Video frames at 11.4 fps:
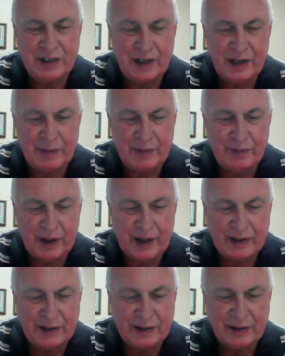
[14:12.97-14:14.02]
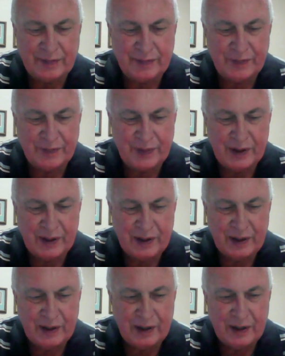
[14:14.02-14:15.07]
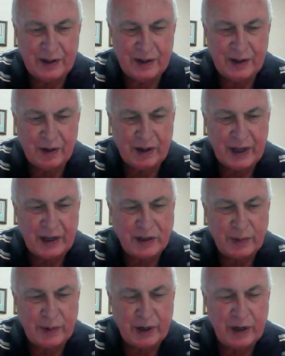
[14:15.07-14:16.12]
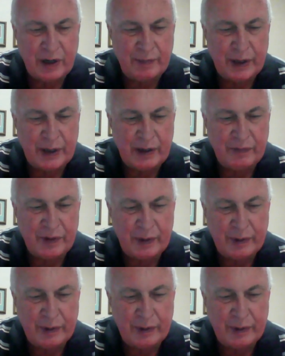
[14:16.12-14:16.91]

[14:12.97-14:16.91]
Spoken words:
signed up for that, so. Okay, so we good on money for